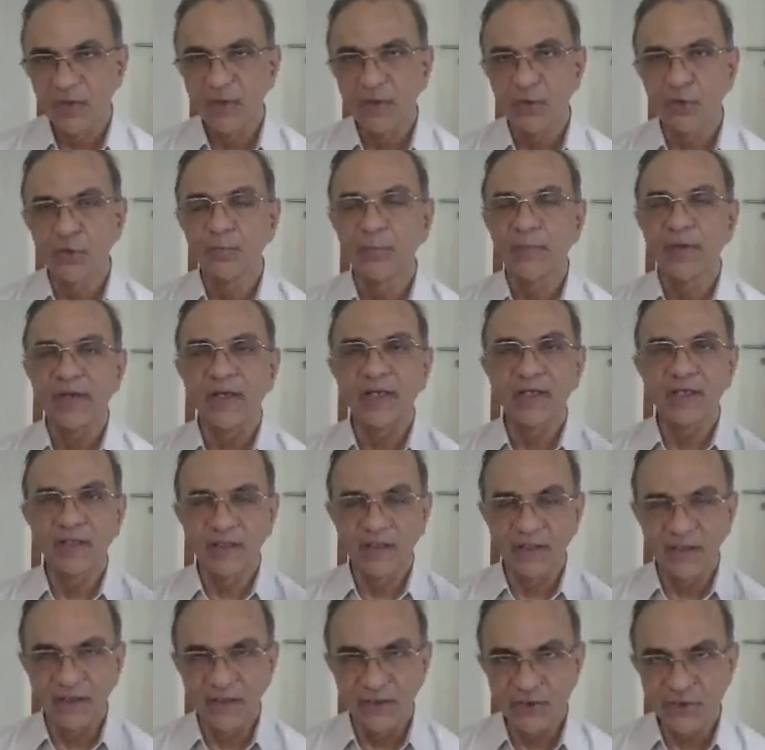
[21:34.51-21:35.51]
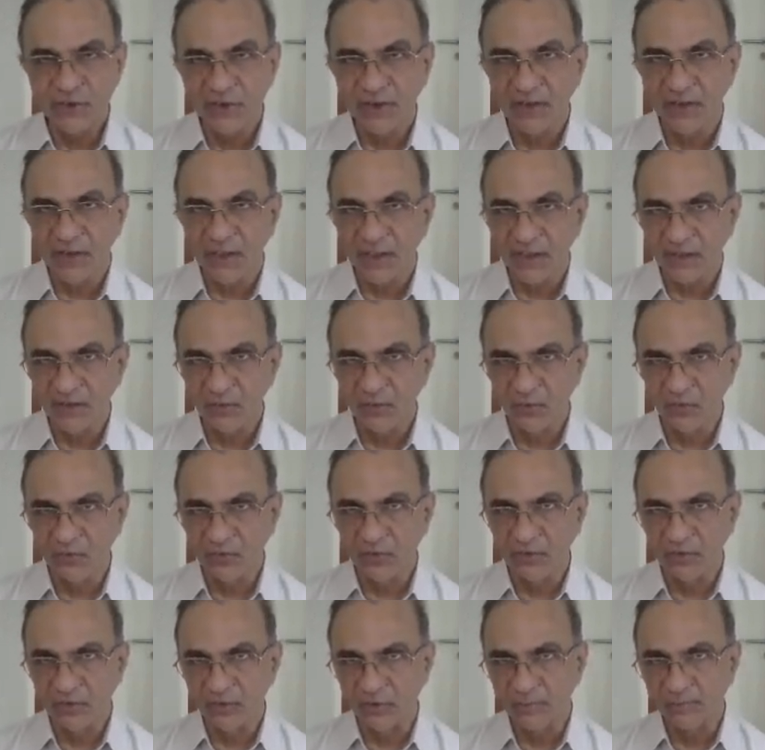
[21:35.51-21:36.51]
to make an initial
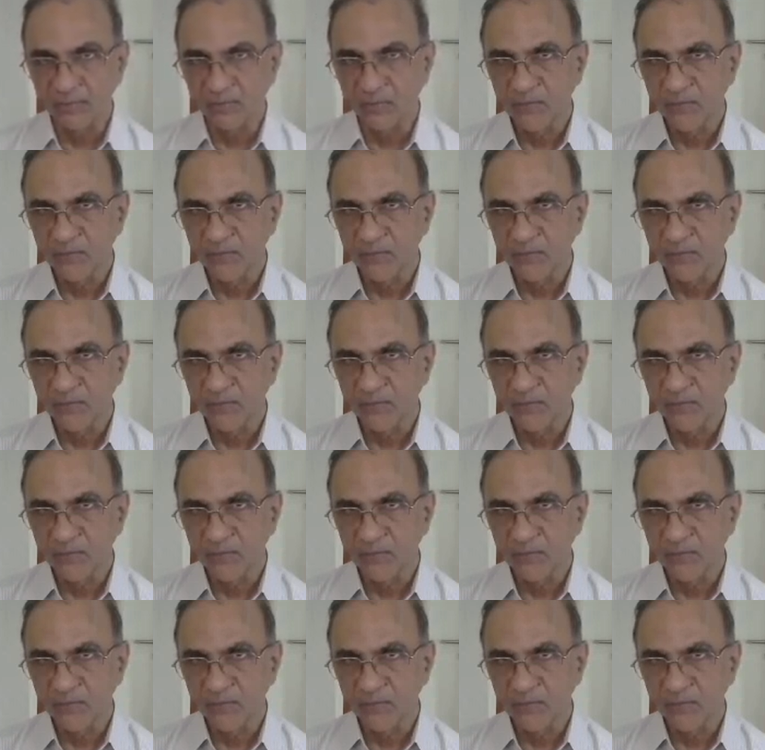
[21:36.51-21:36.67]
diagnosis.